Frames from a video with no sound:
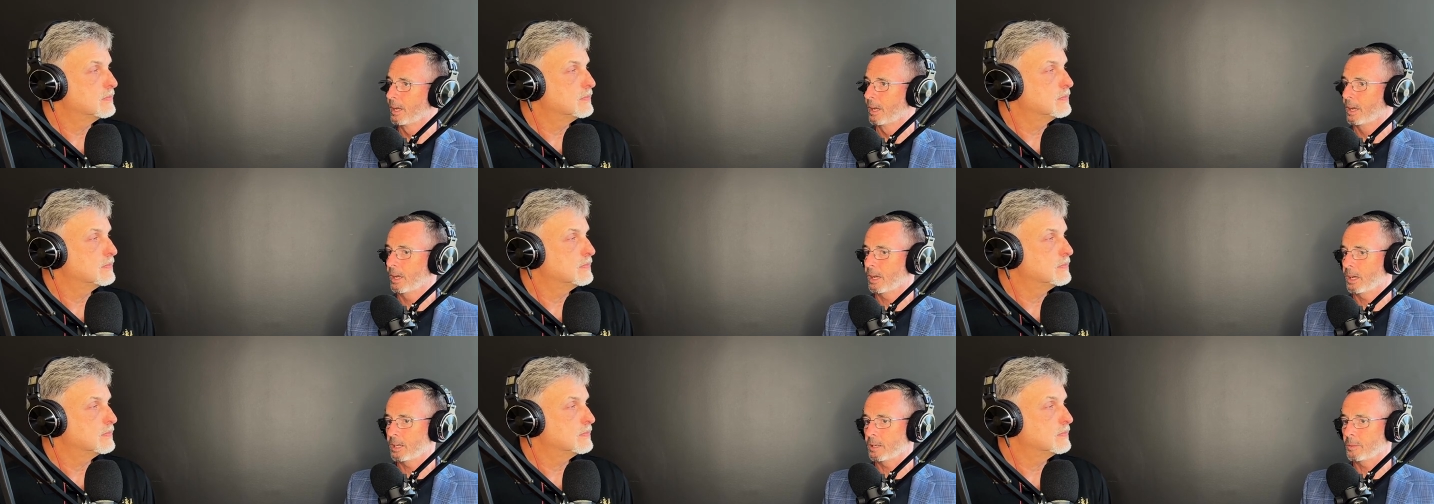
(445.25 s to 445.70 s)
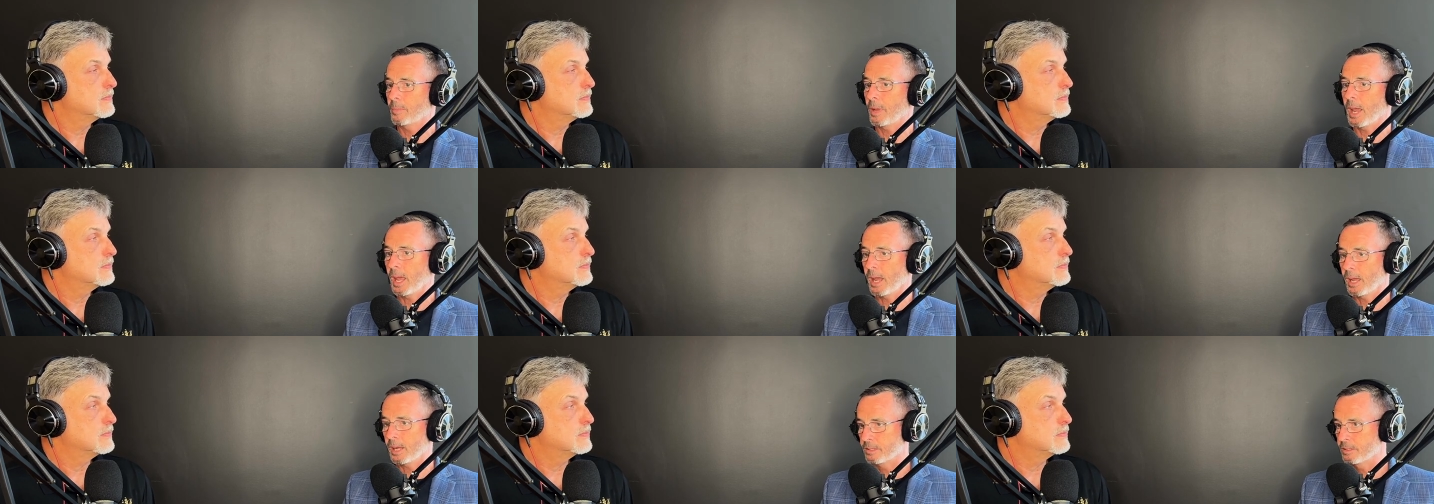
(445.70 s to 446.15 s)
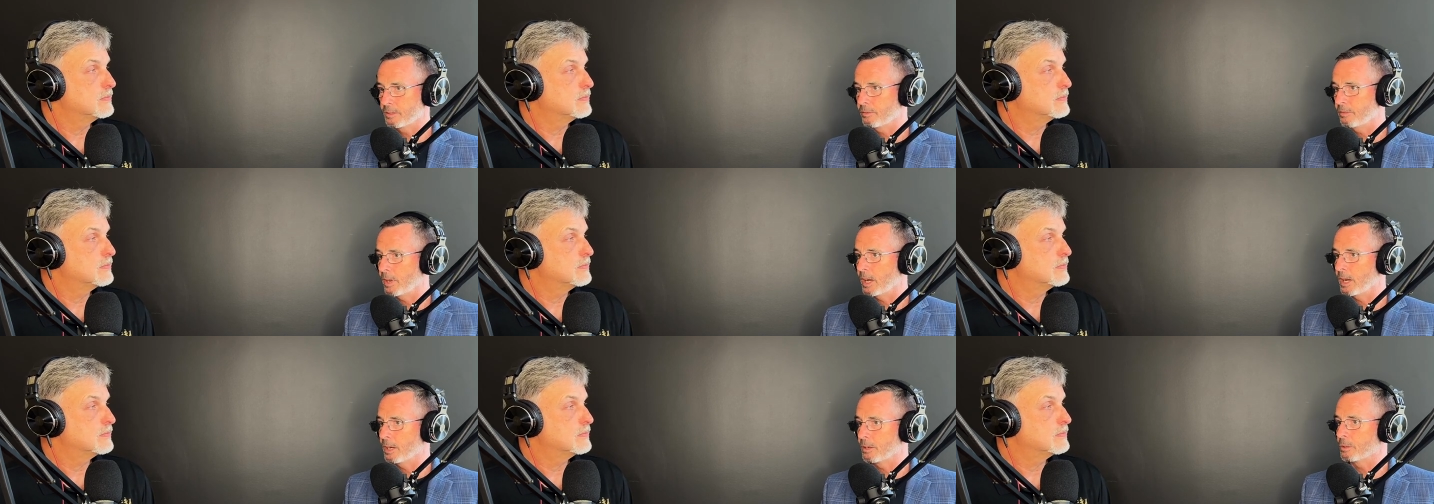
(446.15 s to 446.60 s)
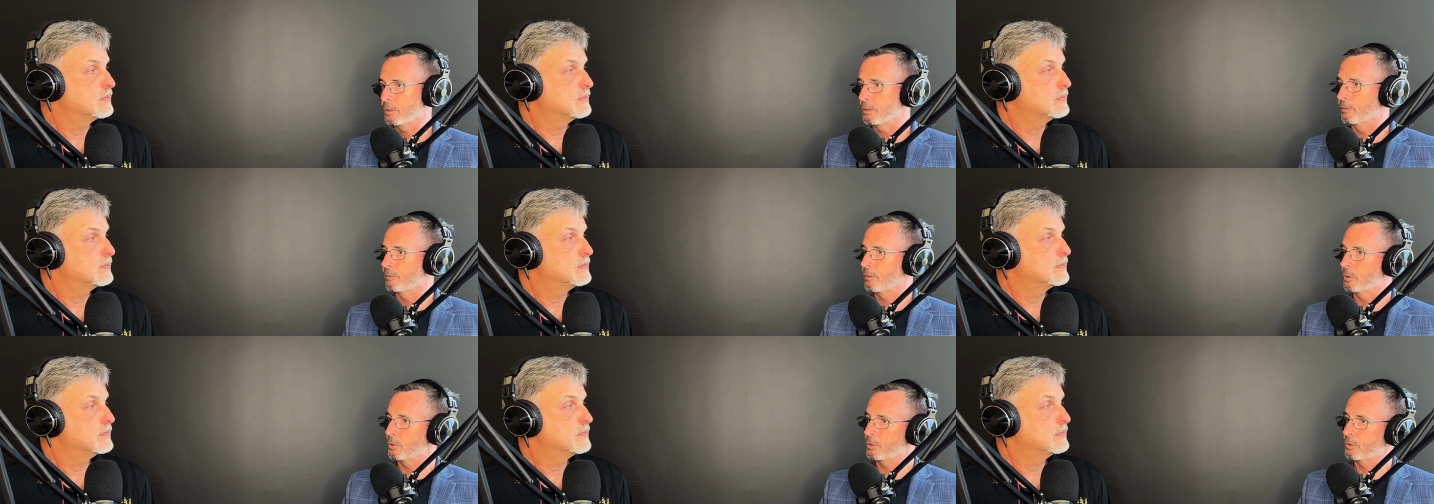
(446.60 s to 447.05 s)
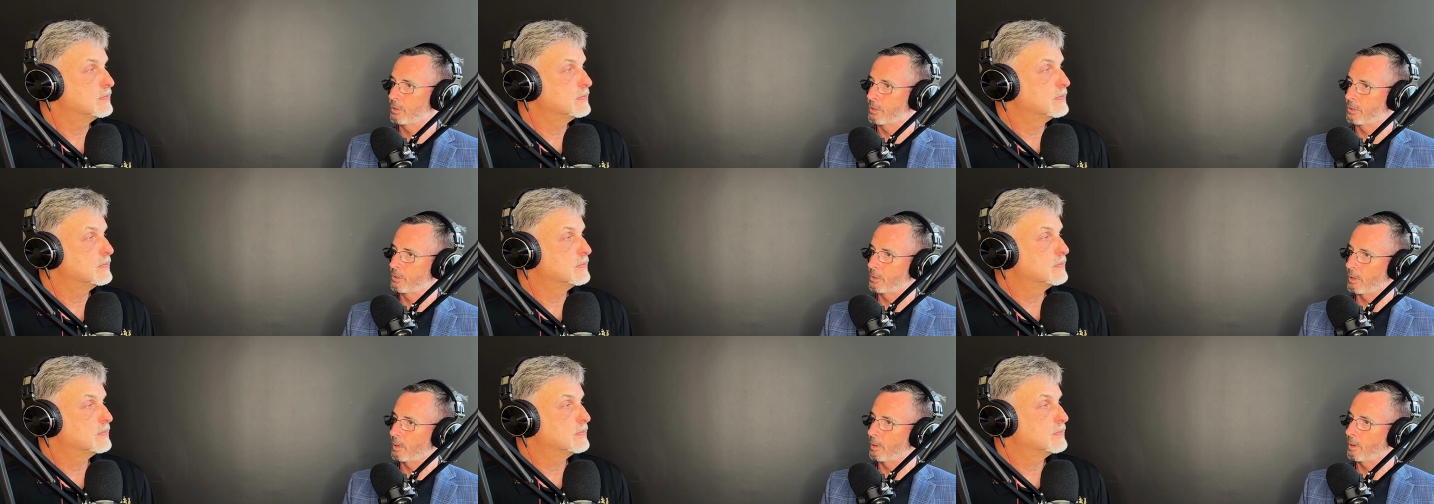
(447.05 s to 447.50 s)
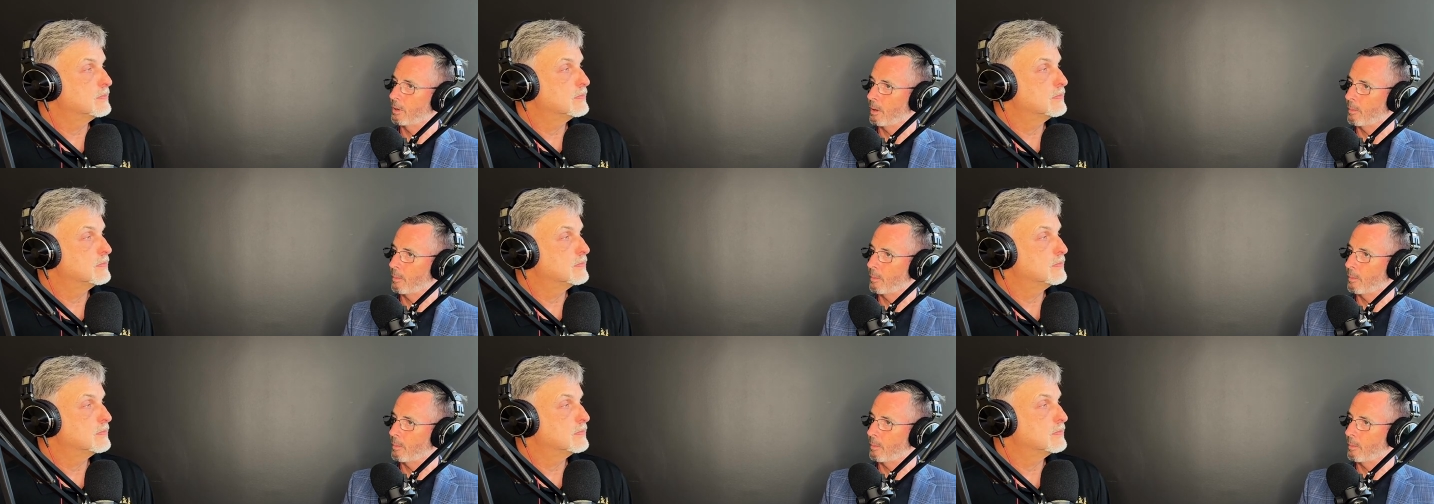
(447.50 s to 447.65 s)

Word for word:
Speaker 1: Um, activator versus a,